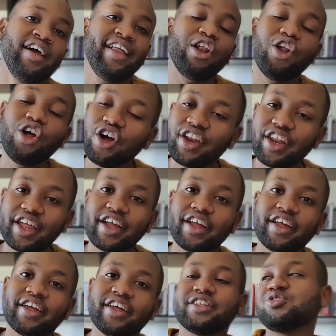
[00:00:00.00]

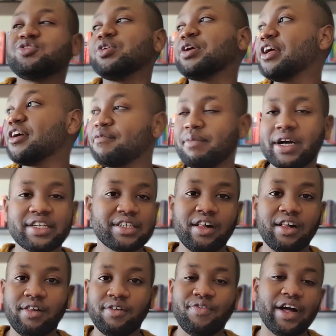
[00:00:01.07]
learning to give
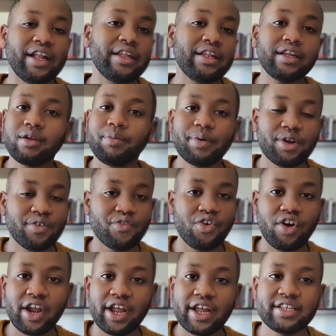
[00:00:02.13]
myself a little bit of
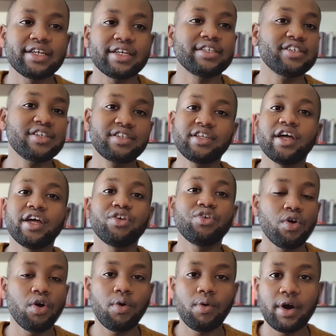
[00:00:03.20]
grace and just say, you
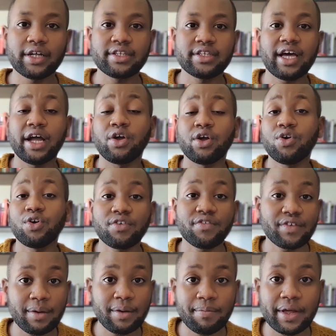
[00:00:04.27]
know what, I could have
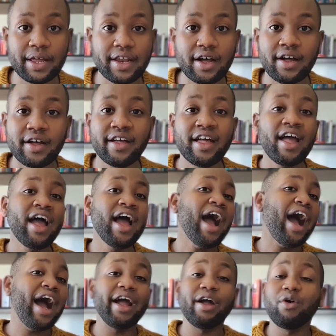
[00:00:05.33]
done better.
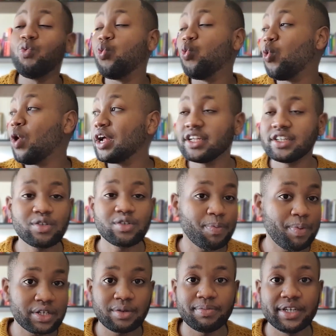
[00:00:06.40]
I wanted to
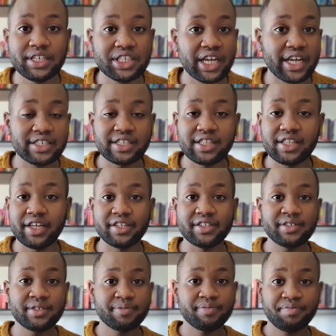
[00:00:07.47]
possibly change things,